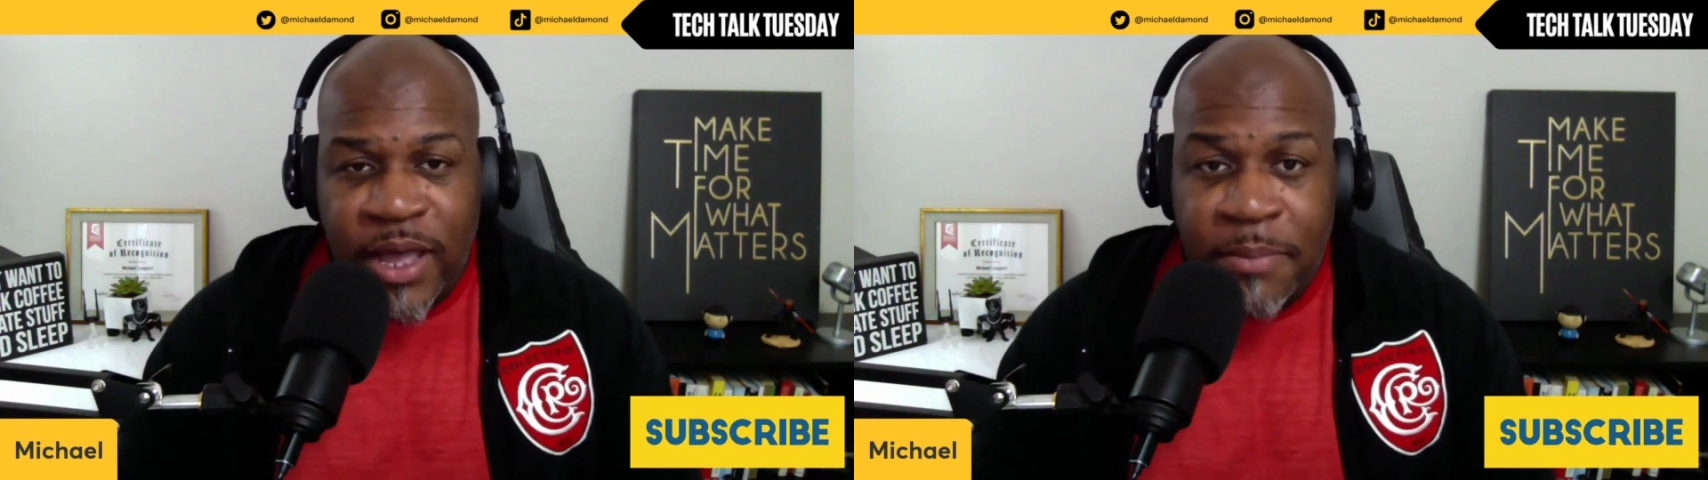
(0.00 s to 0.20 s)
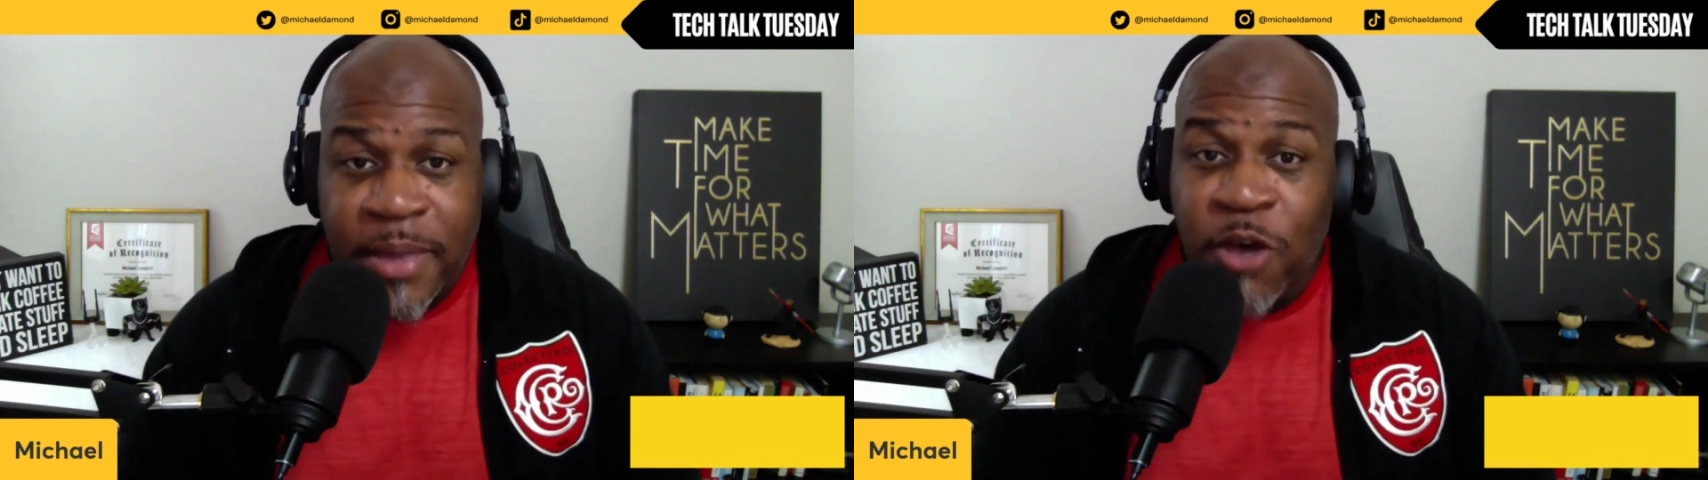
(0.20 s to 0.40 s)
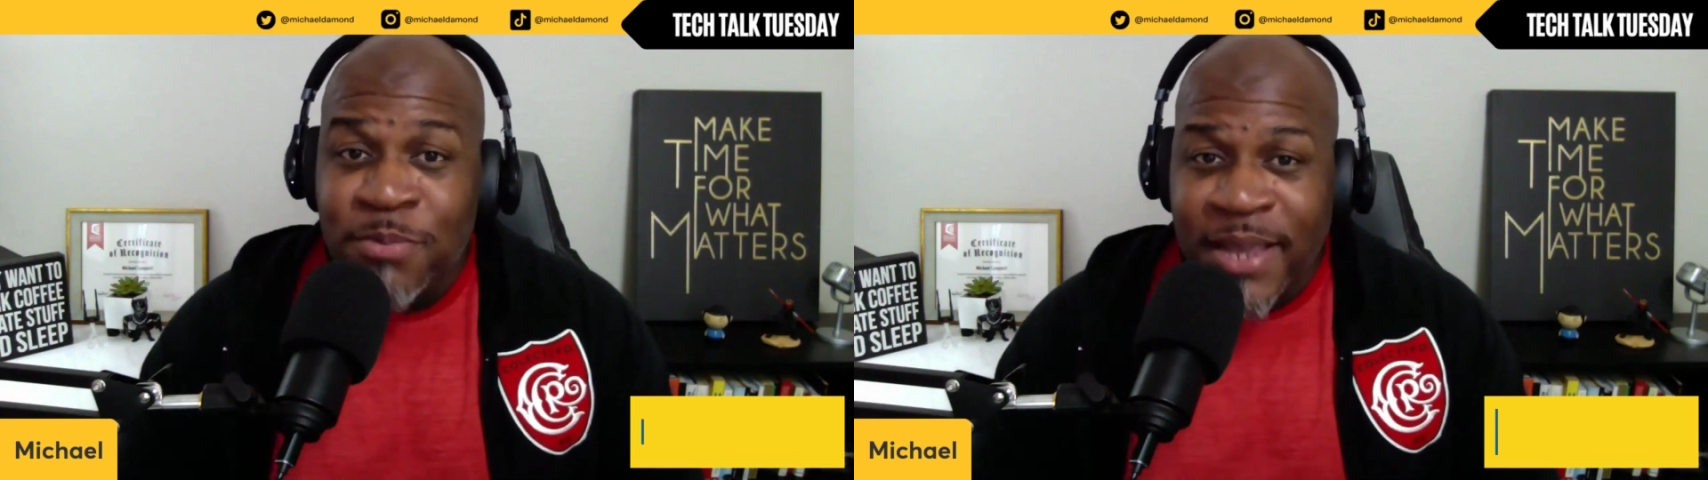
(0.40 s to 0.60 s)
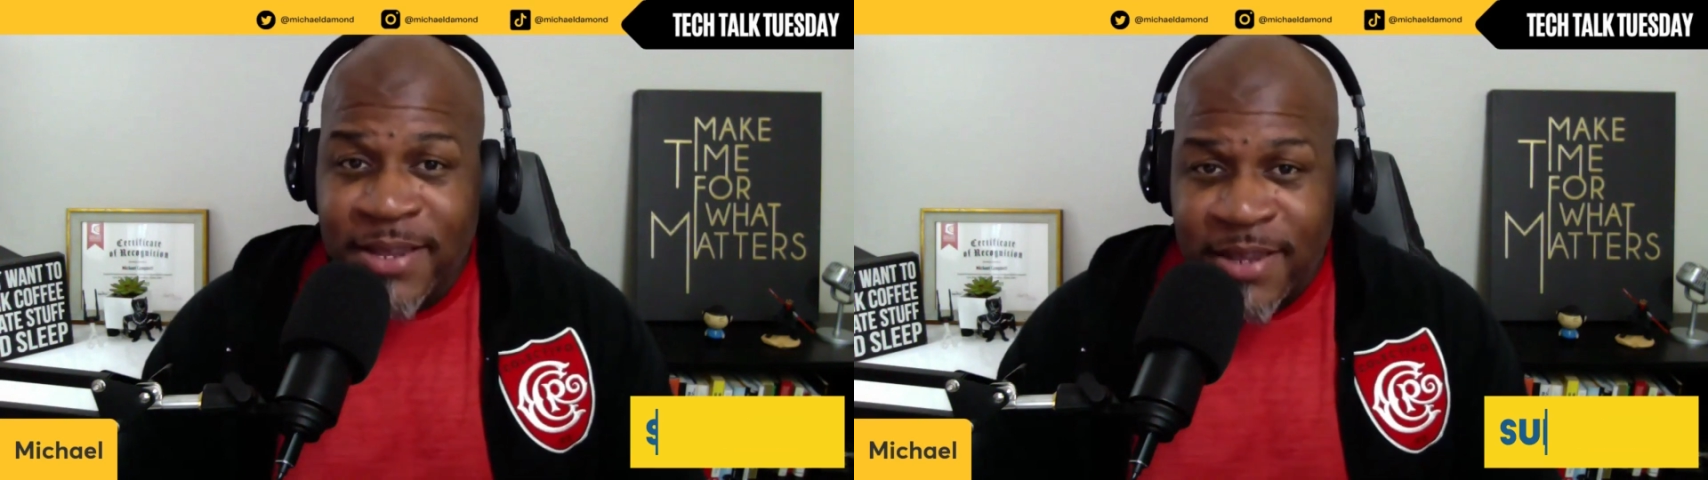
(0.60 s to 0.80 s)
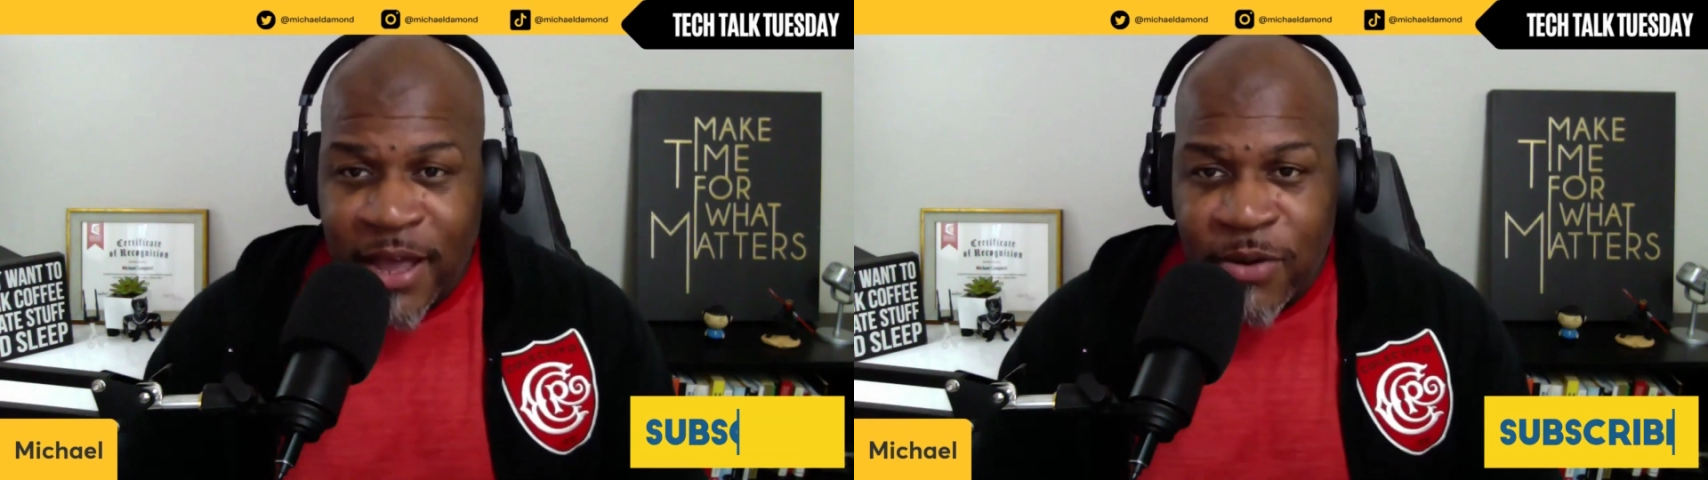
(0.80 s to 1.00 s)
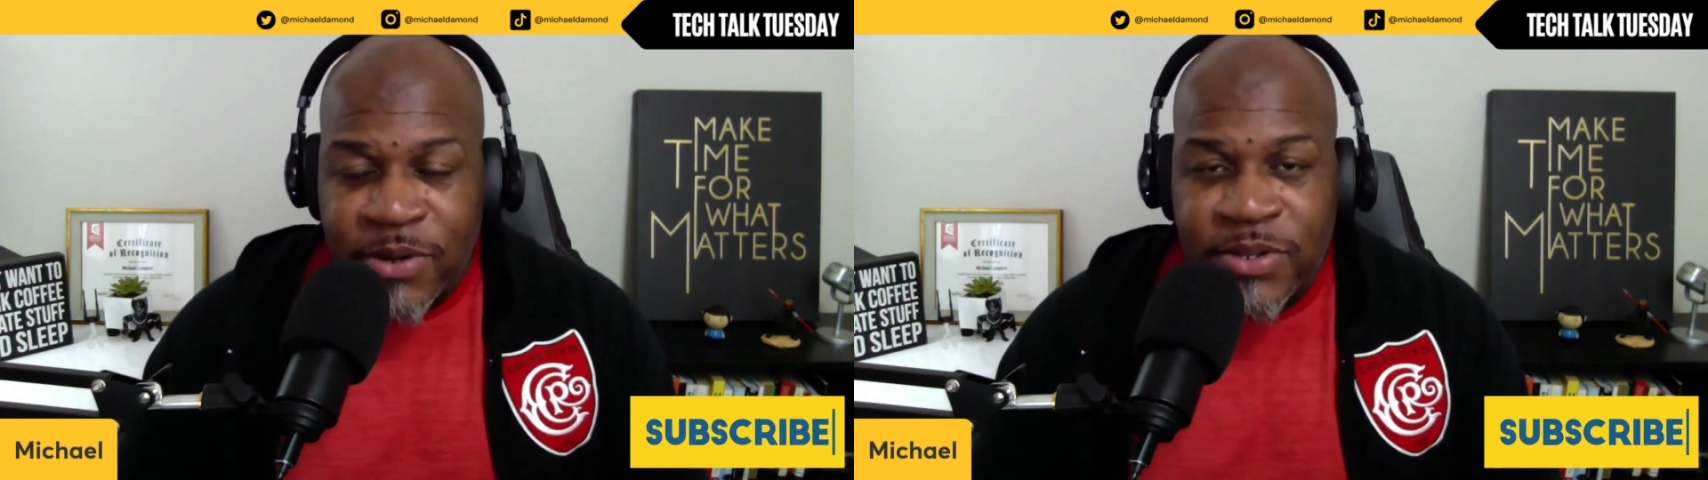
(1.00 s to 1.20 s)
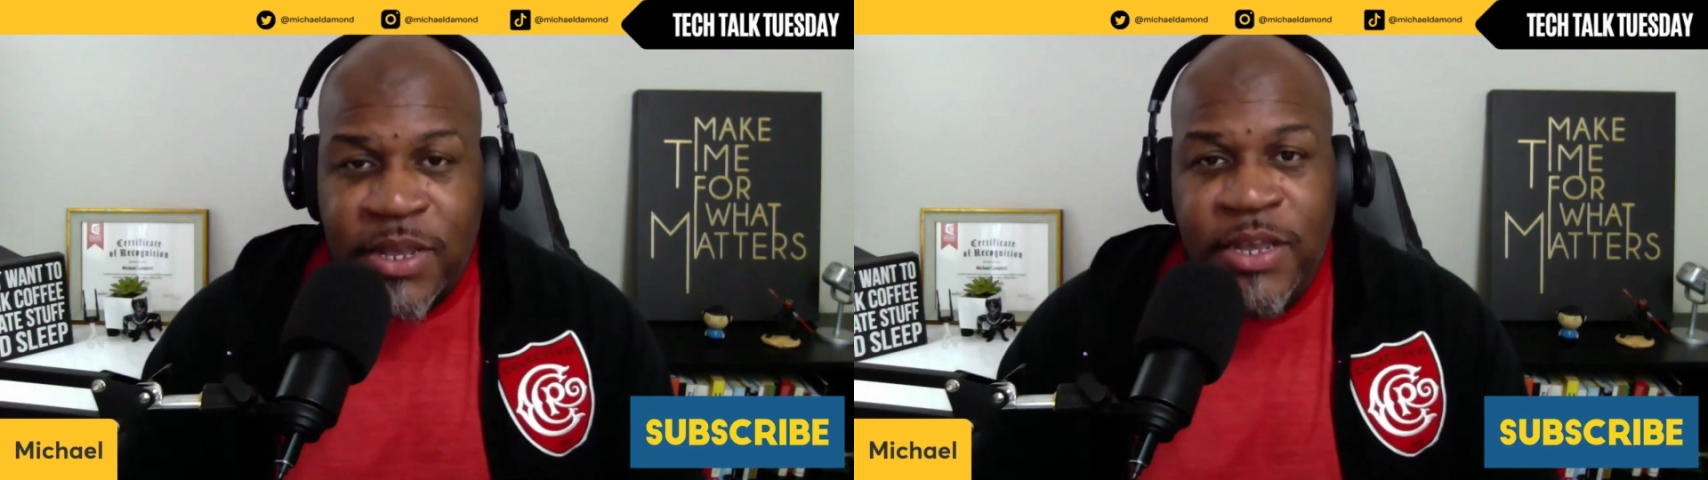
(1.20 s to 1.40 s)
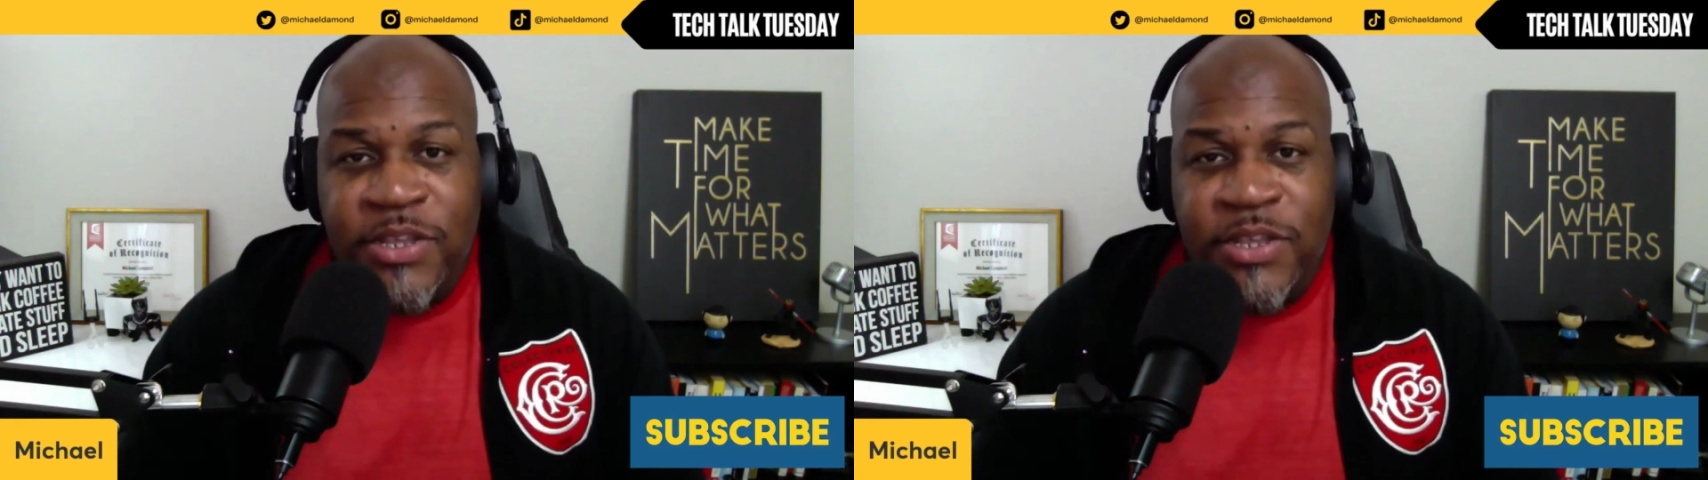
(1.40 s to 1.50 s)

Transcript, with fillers: um, help desk hours.